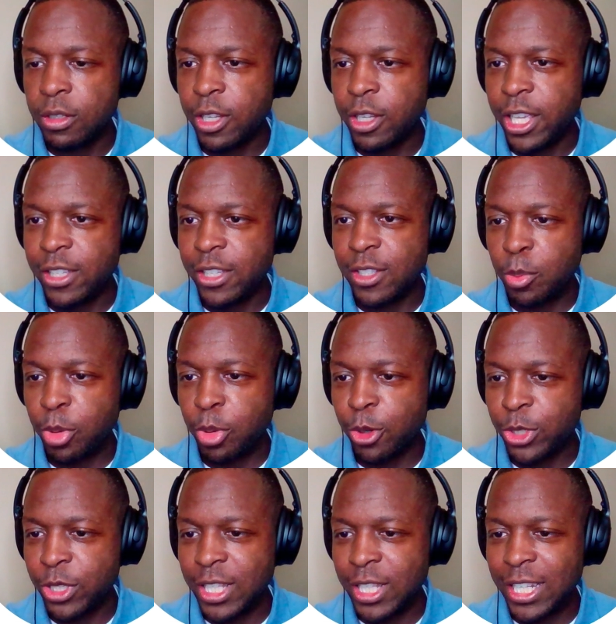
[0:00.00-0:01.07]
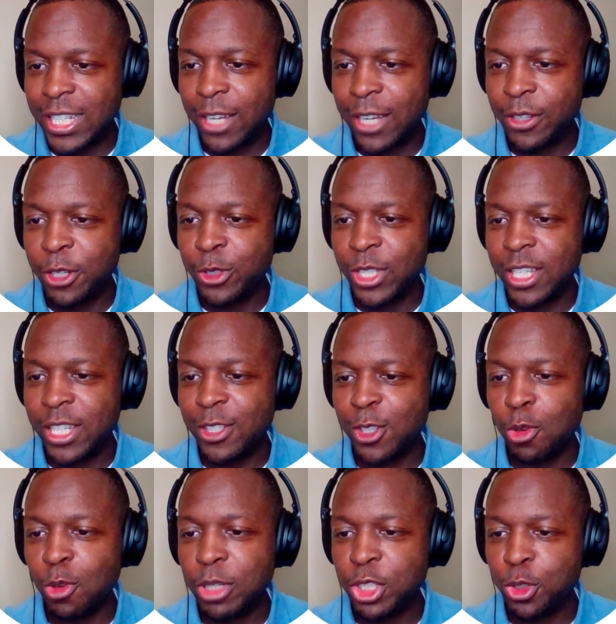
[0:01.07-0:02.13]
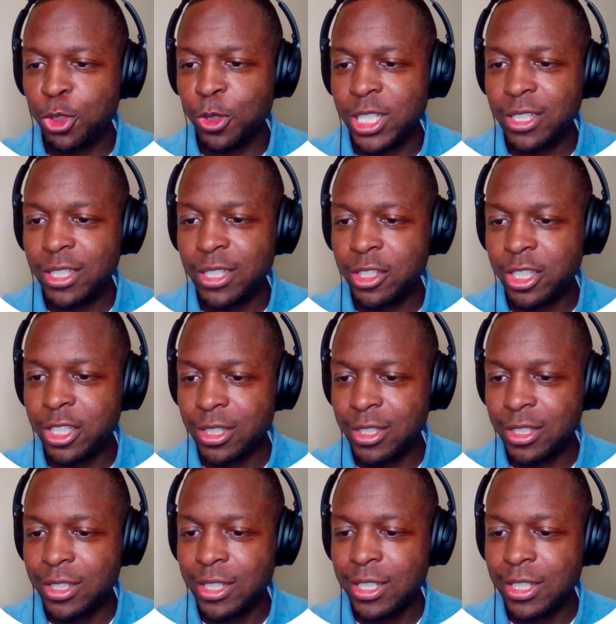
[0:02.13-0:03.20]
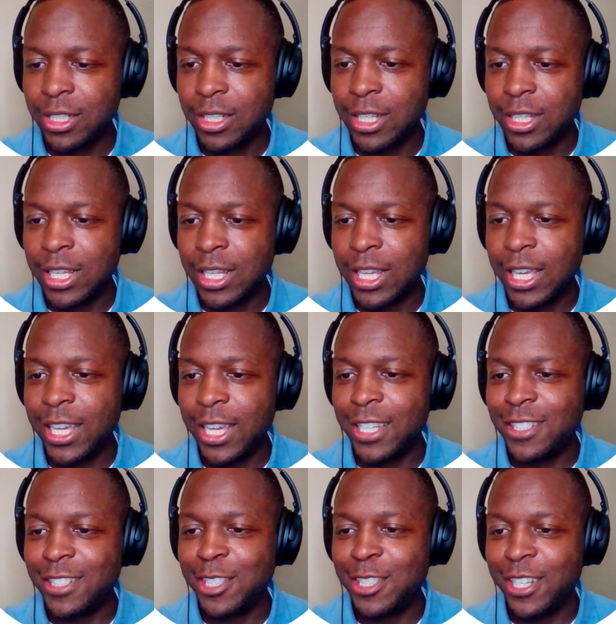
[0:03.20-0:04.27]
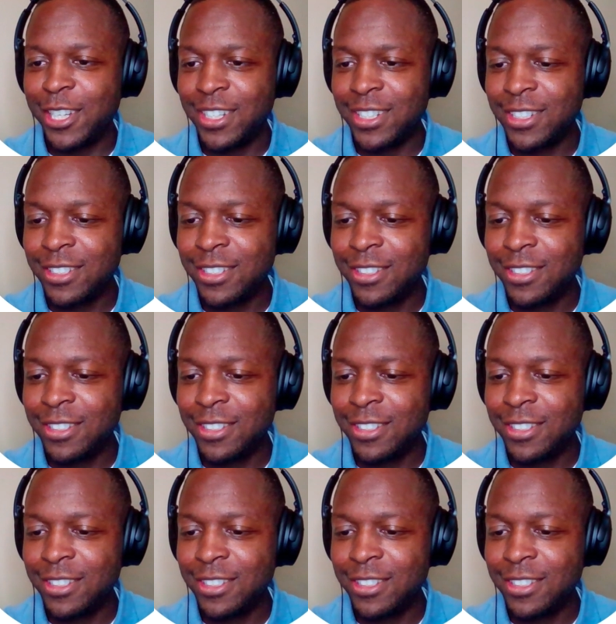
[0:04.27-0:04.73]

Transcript: is the person that down here said so much cringe. And uh,